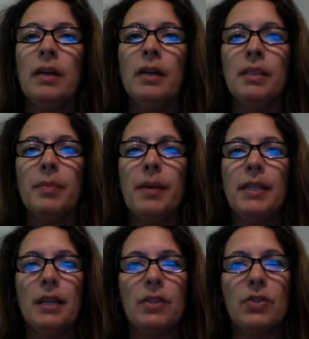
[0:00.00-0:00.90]

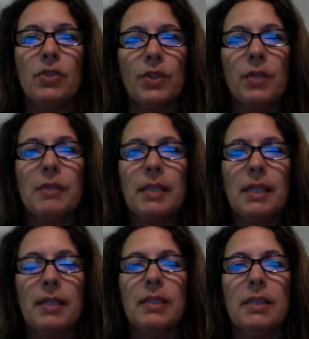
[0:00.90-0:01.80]
Depending on the
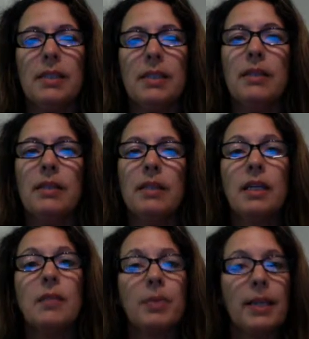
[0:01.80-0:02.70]
circumstances, the
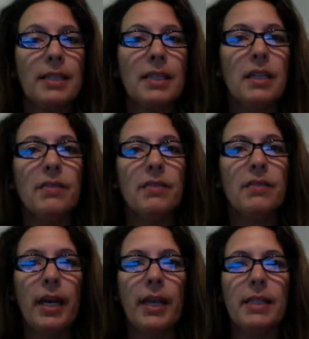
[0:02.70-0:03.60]
complexity of your
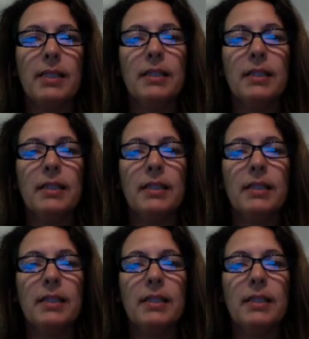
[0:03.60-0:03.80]
case,